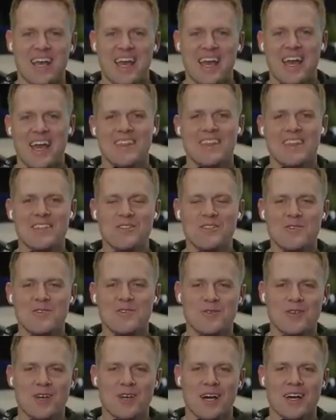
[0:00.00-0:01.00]
And then you
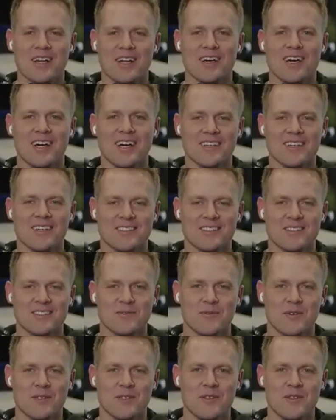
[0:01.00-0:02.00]
taught us
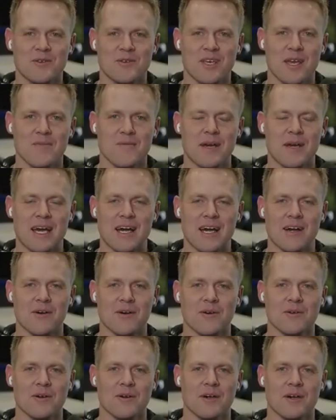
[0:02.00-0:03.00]
when you came
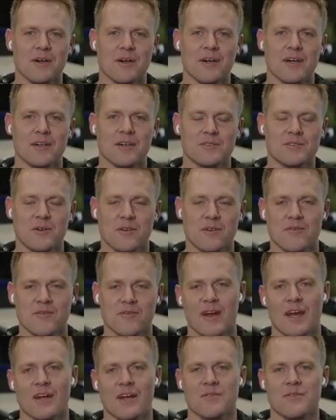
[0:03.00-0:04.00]
out to our
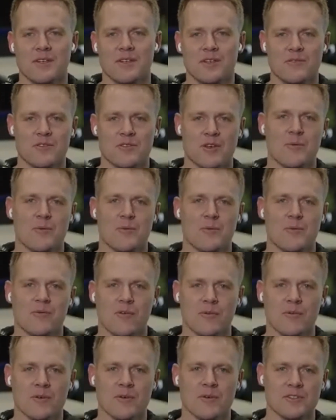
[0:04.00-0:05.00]
factory years ago
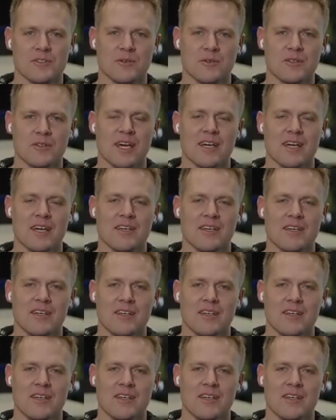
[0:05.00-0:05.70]
before we sold that.